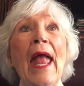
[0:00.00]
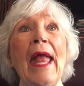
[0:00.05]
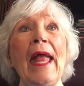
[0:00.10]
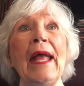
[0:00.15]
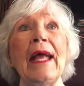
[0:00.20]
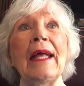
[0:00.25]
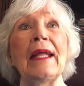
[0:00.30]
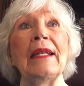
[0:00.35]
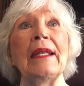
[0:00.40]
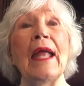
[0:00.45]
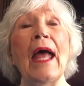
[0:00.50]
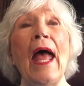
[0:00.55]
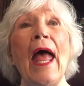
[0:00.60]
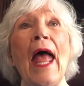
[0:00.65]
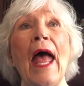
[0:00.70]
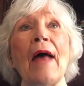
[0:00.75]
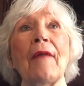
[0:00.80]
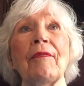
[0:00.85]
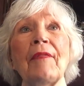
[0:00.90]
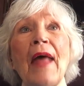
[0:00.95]
And
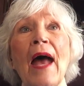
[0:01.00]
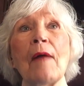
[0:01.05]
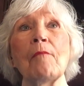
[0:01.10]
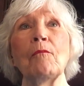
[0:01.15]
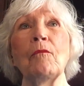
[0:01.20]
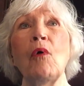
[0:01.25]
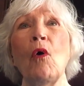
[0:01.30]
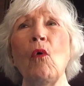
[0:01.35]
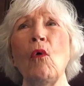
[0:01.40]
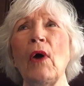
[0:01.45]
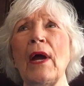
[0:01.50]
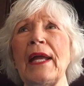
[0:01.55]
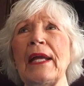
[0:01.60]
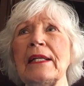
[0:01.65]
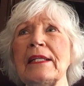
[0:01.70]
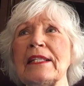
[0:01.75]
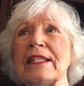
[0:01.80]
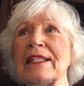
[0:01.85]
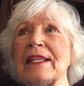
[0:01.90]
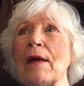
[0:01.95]
at that
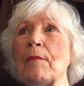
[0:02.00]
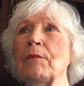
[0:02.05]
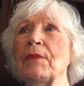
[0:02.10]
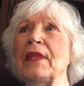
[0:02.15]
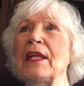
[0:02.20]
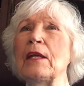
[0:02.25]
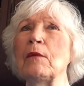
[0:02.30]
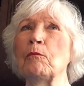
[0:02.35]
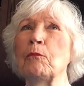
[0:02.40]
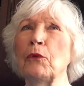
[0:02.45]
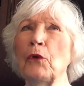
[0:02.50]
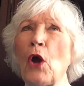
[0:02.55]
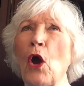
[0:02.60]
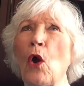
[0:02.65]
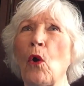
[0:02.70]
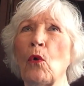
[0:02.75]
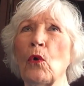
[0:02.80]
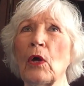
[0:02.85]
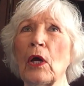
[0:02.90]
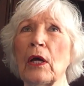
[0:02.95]
point, something
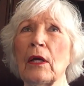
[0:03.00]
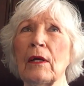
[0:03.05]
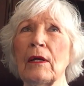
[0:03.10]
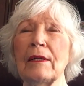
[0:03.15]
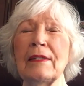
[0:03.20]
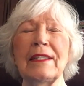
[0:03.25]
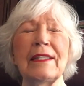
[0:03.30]
broke